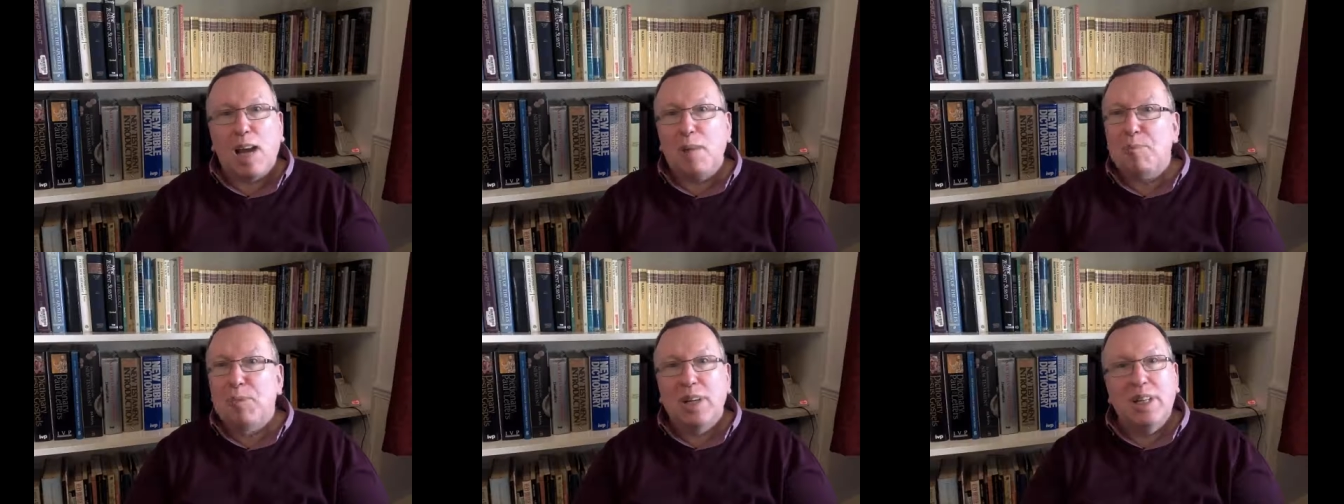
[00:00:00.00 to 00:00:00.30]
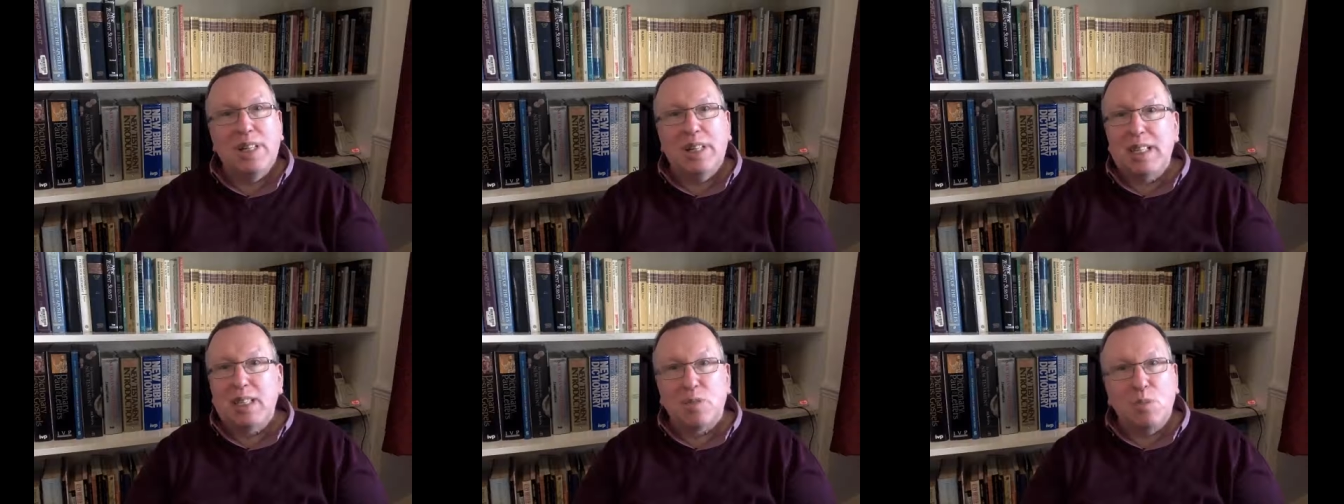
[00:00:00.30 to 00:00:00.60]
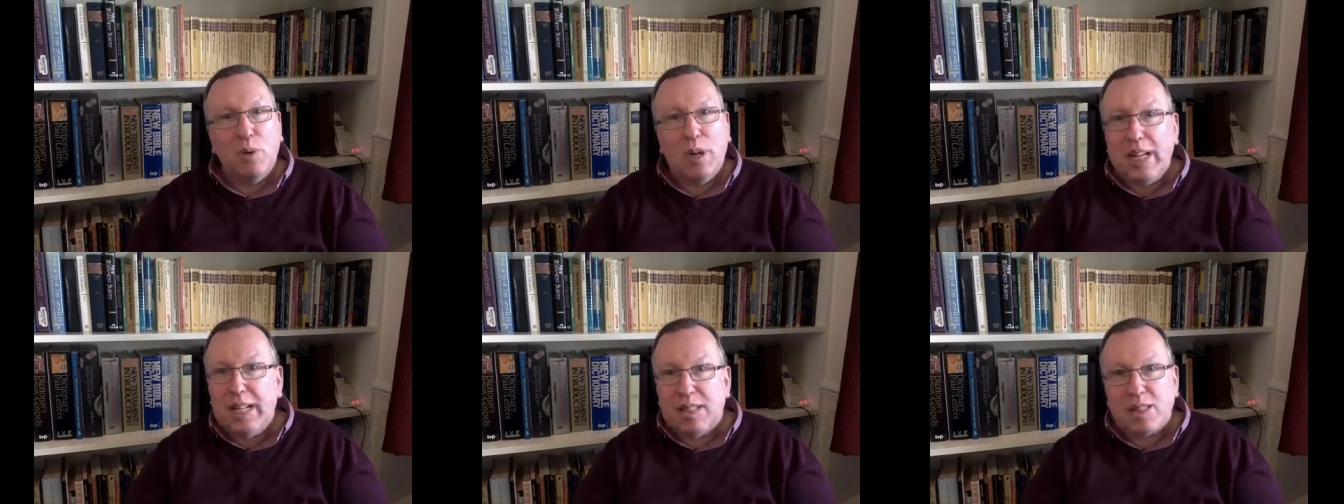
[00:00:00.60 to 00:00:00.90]
happen in these
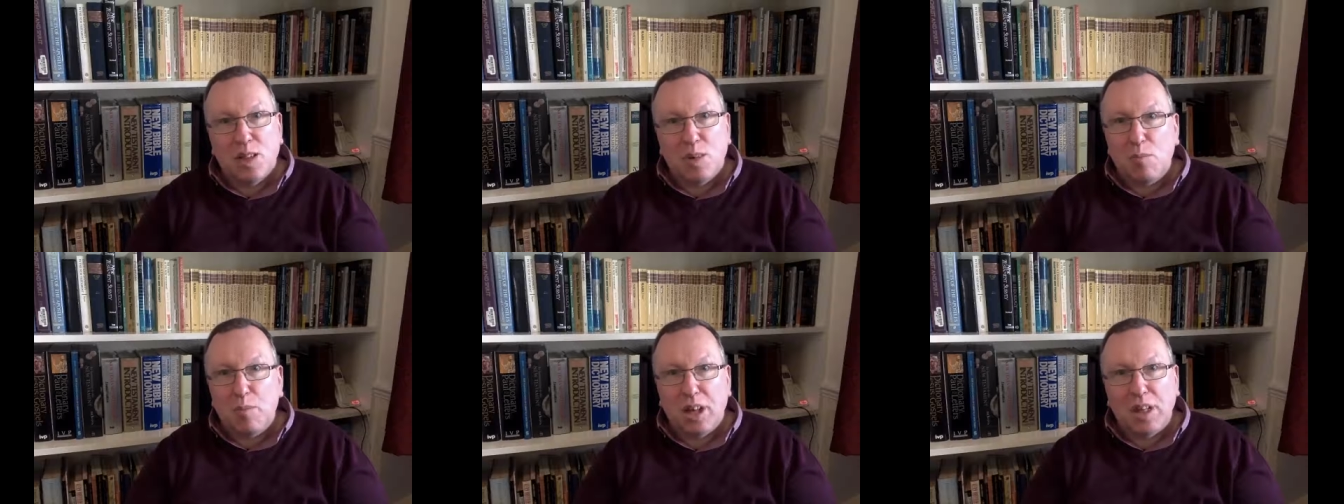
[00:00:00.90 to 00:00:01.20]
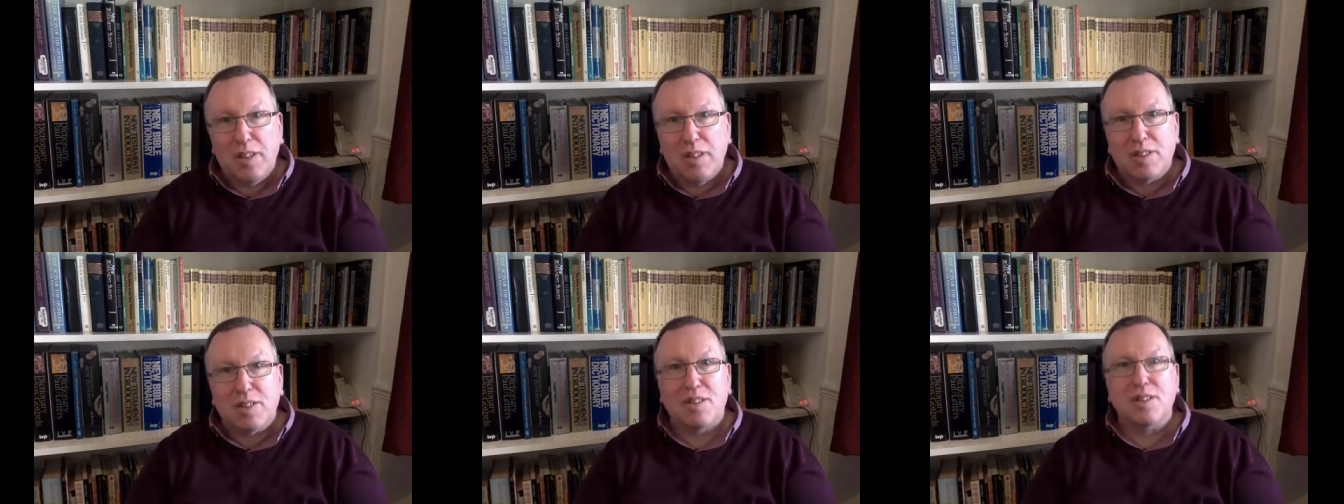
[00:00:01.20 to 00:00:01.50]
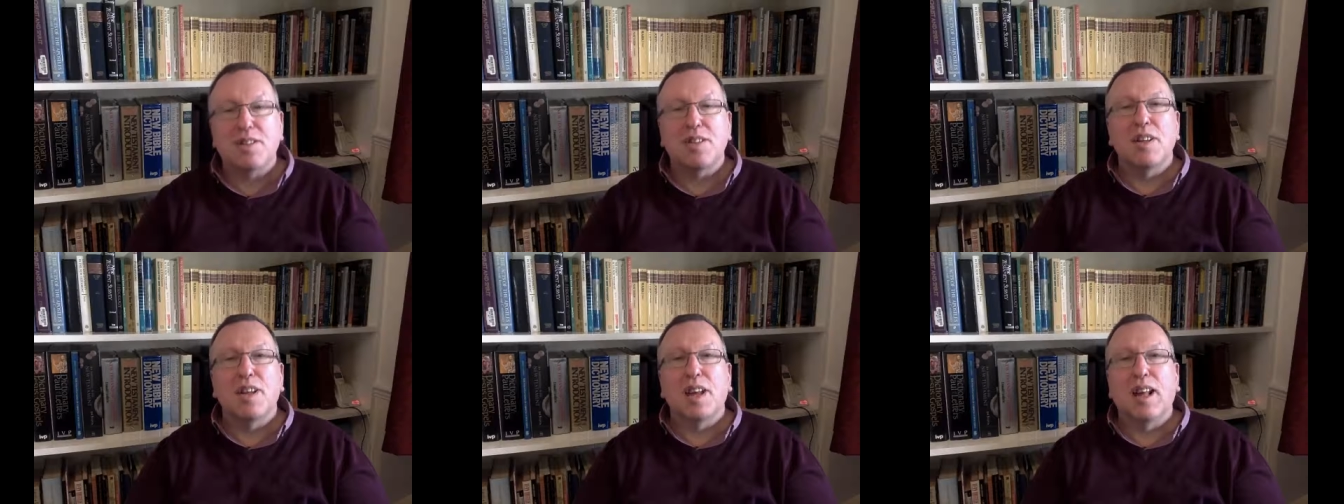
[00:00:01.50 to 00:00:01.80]
weeks and
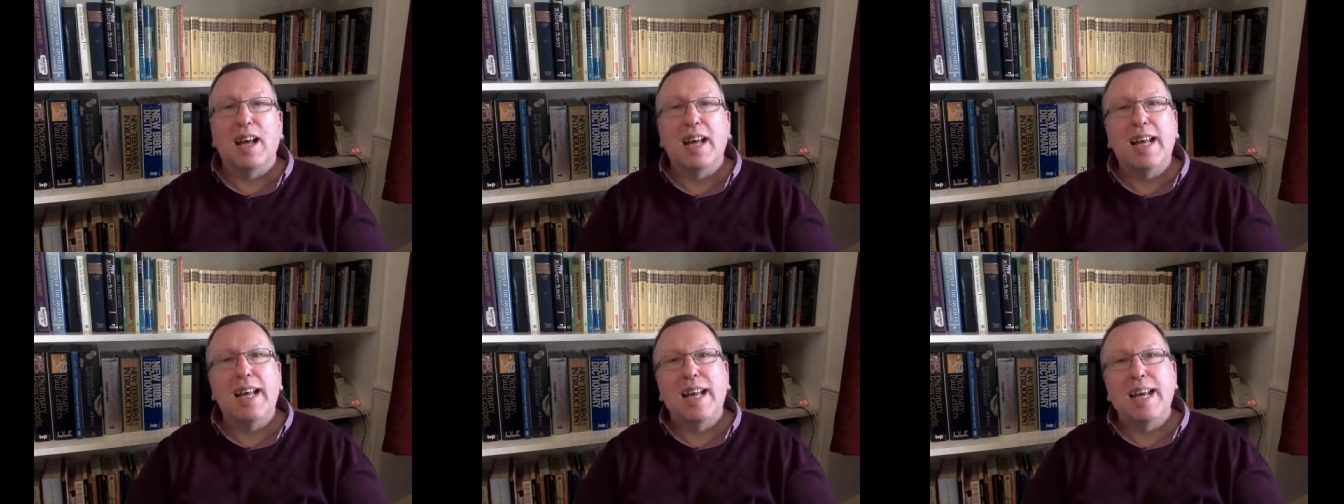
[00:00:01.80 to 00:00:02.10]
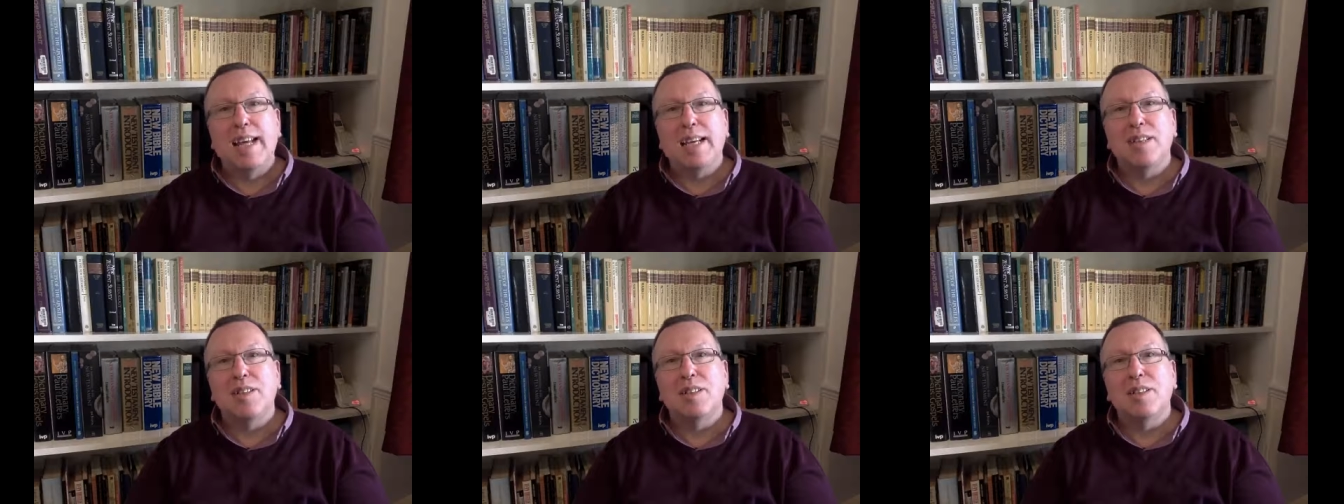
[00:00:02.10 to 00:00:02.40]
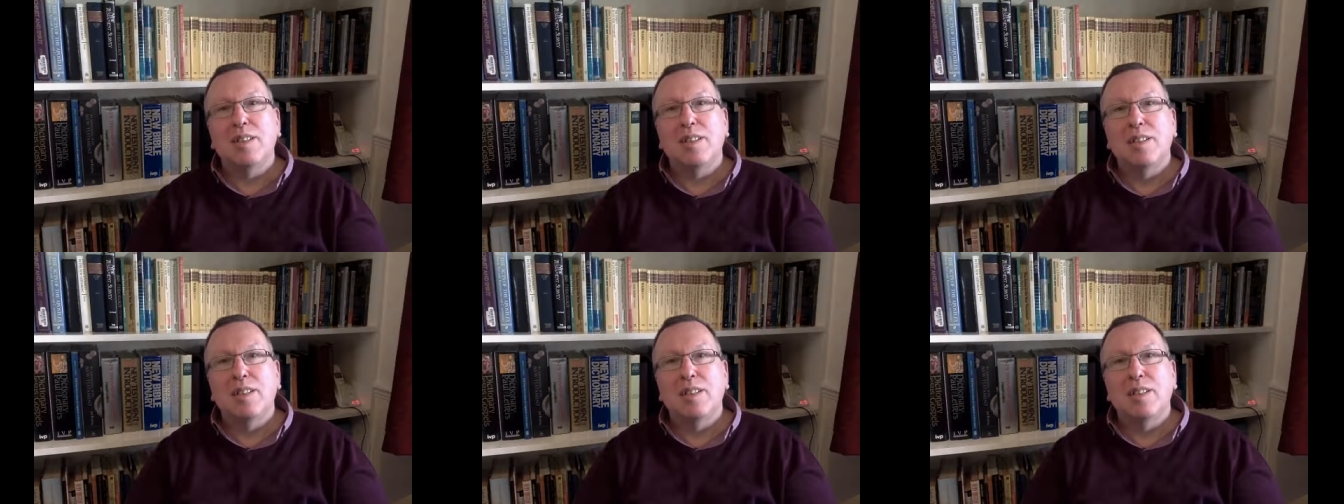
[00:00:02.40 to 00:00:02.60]
months that lie ahead,